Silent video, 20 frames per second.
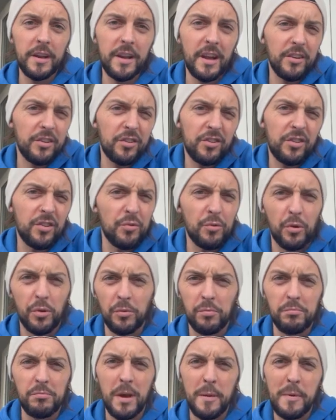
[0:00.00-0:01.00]
that's to
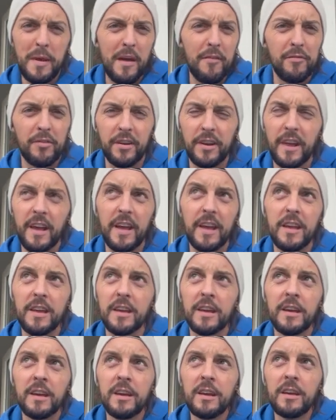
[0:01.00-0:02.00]
run maybe every day,
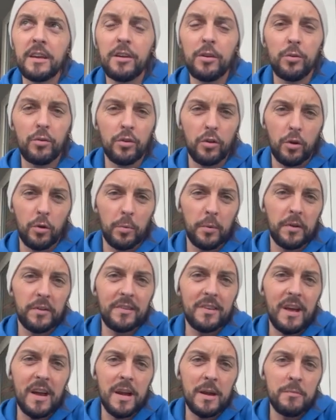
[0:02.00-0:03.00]
use it a couple of
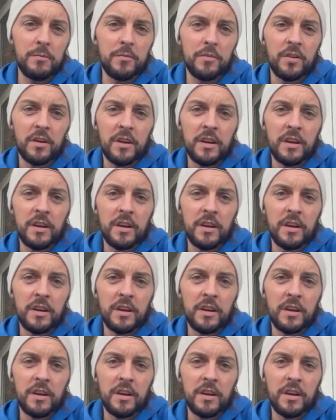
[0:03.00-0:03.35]
times.